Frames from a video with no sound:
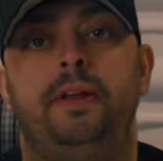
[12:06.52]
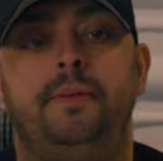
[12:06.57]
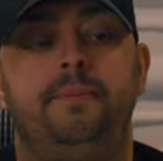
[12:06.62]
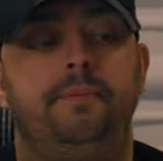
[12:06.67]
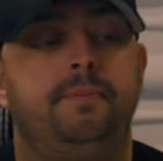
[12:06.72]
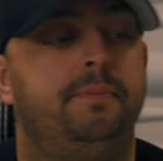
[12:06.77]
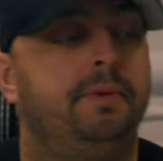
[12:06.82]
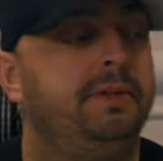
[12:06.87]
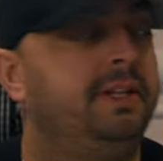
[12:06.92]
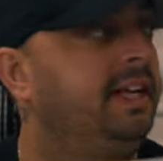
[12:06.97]
it
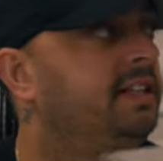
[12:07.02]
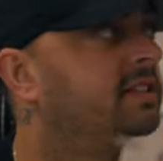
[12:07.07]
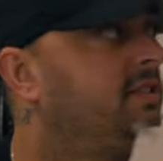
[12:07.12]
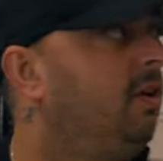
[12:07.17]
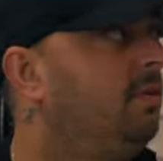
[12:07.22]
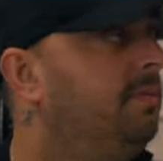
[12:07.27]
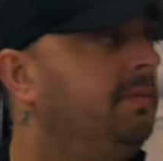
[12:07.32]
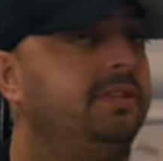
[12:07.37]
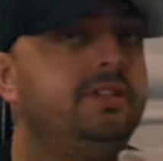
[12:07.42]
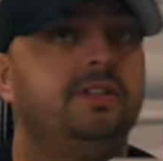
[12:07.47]
but they
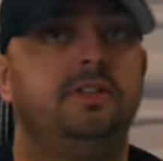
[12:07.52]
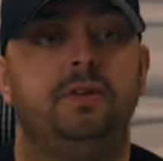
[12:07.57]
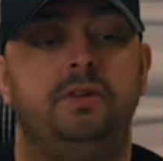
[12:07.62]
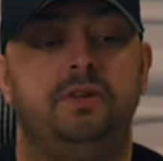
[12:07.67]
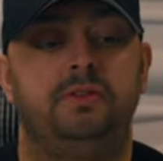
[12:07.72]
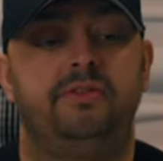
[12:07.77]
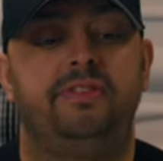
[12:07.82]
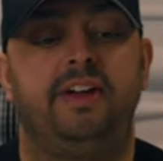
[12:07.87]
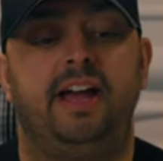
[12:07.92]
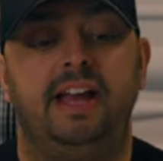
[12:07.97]
told me to do an
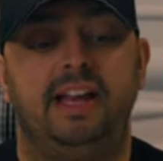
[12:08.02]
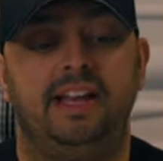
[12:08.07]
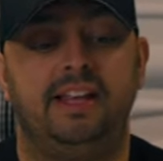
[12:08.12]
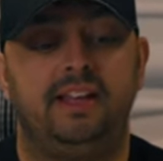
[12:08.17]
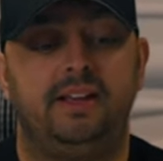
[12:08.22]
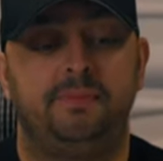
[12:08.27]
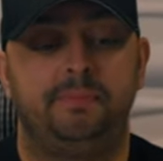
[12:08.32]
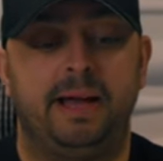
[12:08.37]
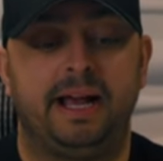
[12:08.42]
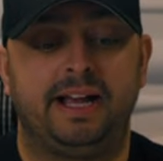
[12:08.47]

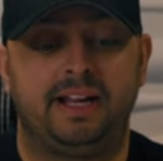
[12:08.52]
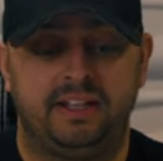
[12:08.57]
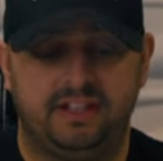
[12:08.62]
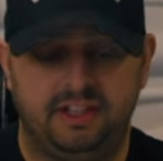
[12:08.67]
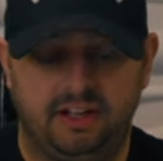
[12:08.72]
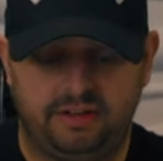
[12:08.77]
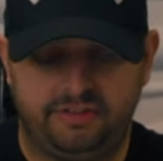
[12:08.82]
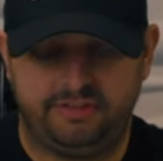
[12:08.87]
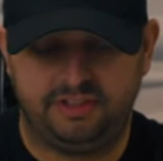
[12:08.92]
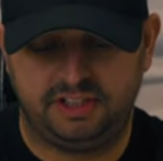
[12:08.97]
unveiling back at
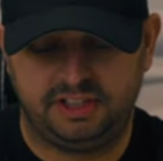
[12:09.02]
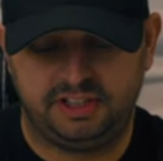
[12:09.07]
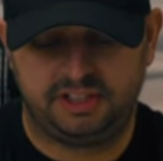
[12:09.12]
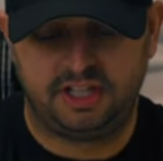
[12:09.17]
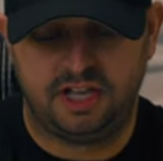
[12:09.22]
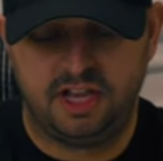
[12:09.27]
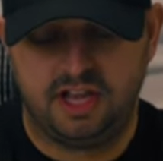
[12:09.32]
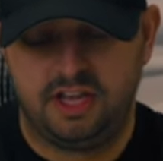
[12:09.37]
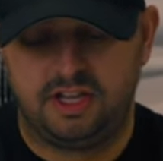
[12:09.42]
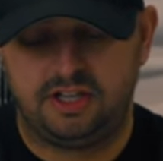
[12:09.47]
the office.
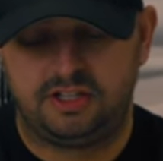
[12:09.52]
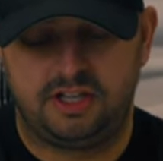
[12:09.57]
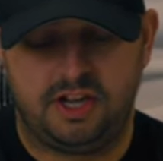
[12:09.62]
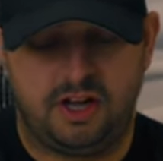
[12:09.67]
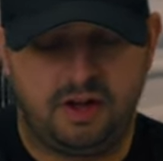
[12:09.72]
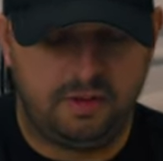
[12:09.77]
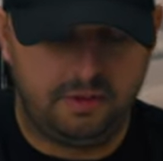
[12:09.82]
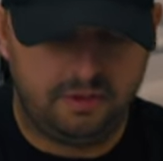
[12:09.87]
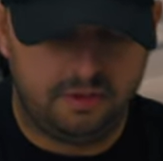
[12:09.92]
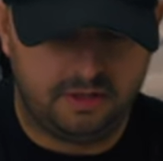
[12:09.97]

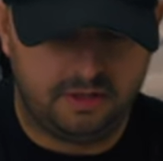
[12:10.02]
So